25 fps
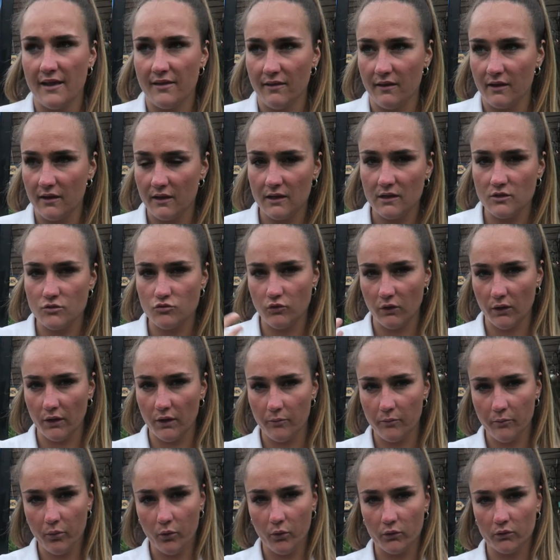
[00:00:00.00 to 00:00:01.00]
think is really
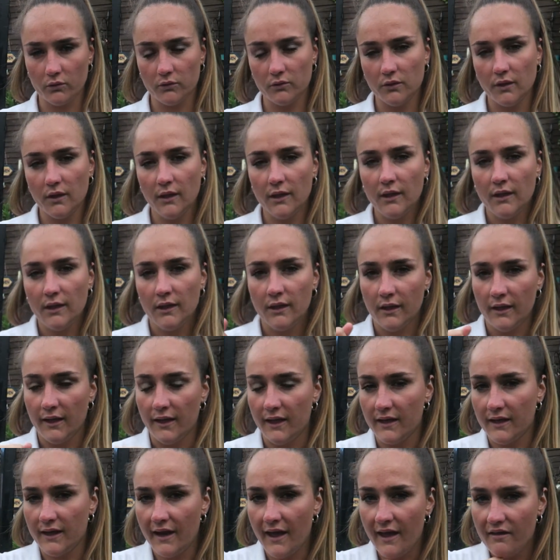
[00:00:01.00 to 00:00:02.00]
important
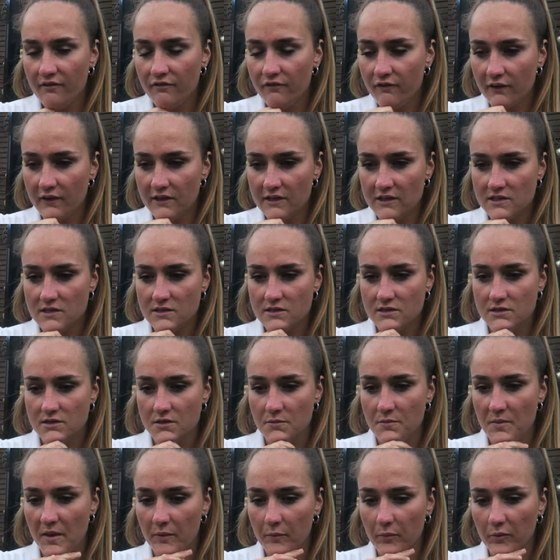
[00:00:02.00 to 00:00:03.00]
in life is to
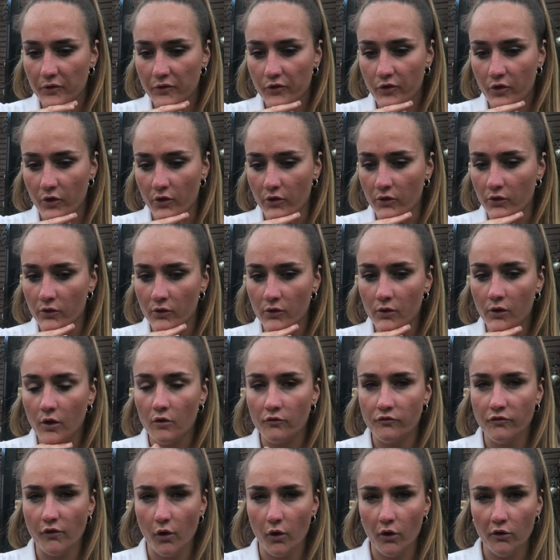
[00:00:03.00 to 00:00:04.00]
be able to
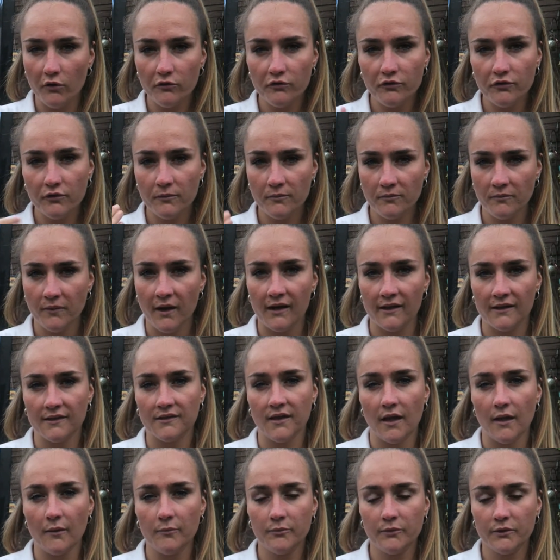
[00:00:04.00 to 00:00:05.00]
evolve and
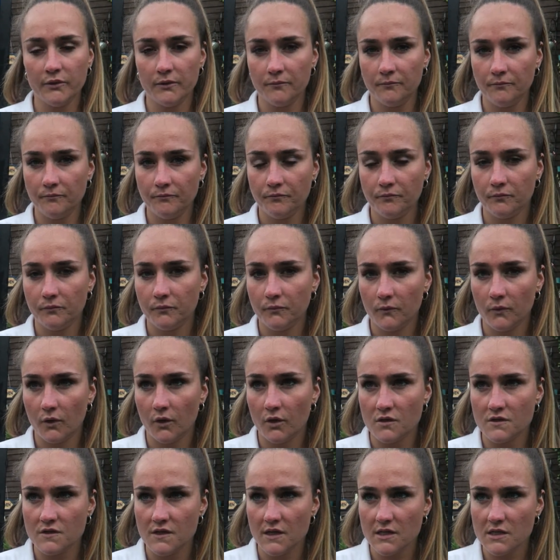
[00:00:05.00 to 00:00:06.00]
adapt,
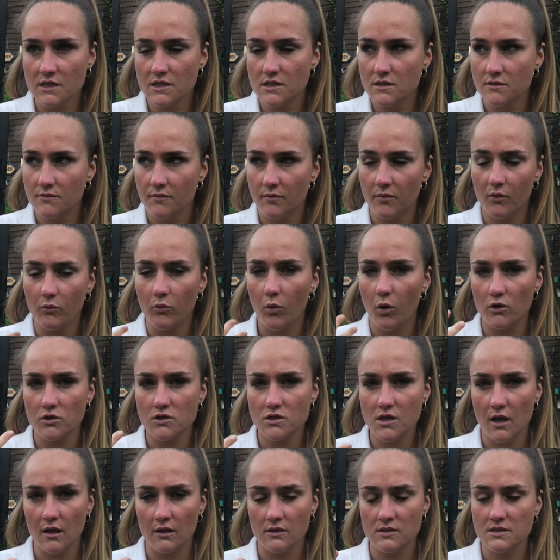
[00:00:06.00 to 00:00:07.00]
because the world's
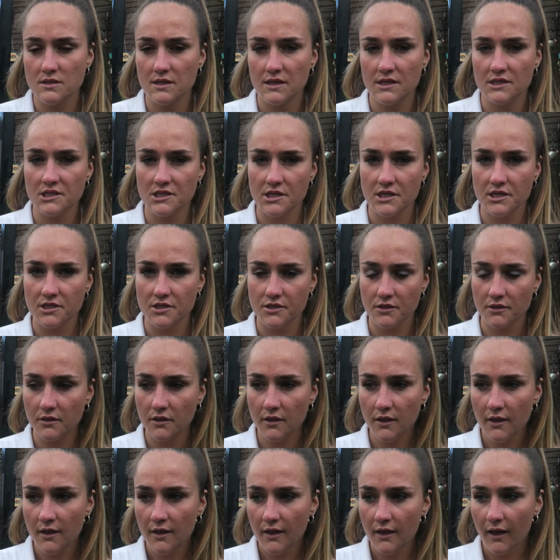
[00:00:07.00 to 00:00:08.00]
constantly changing,
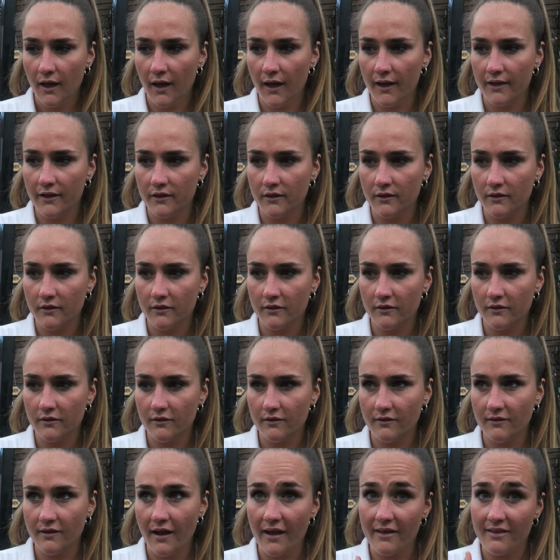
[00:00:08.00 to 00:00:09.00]
and
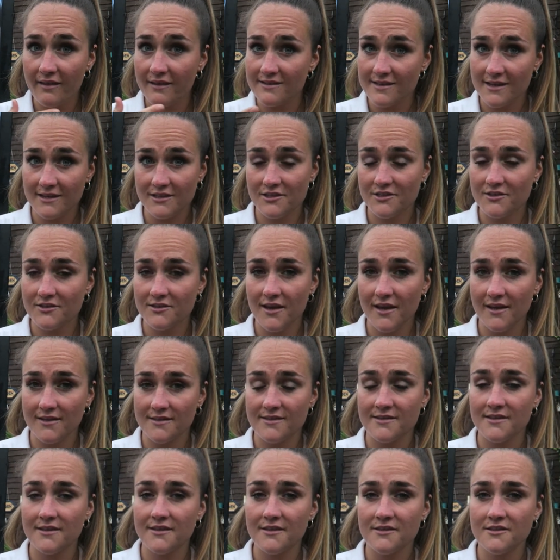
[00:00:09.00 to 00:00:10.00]
like this
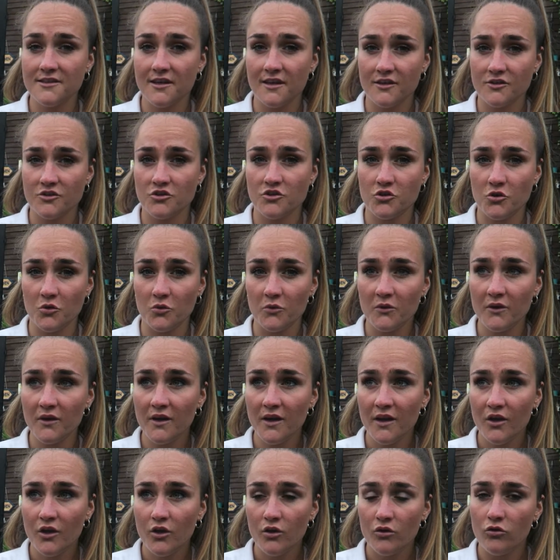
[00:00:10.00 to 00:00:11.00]
incident has shown,
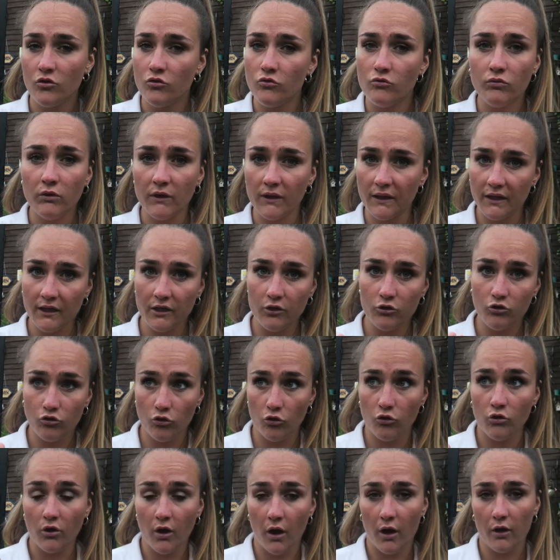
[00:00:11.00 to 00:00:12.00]
you really
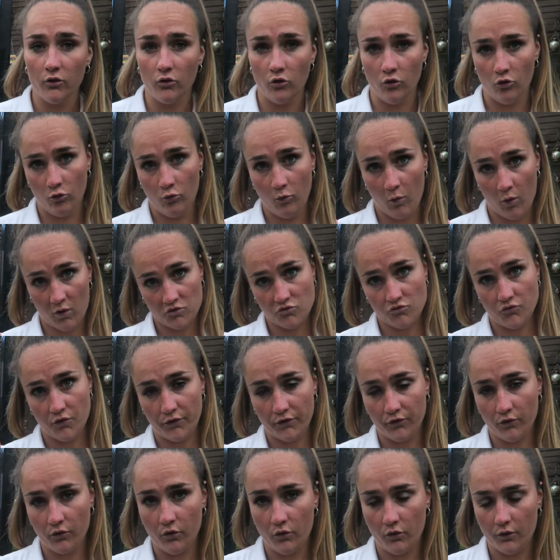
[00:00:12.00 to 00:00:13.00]
do not know what's
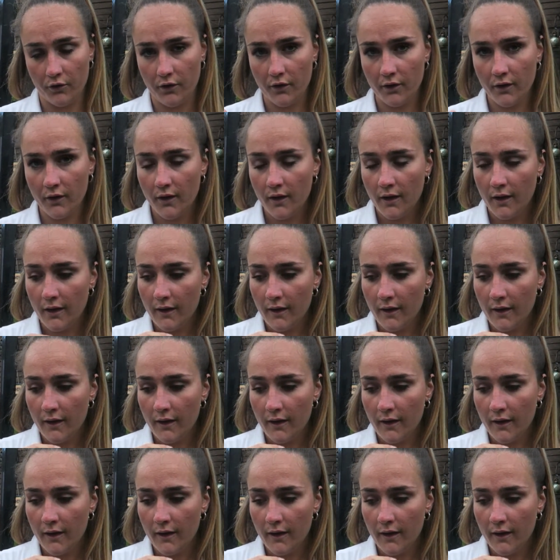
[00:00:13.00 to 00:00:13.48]
around the corner.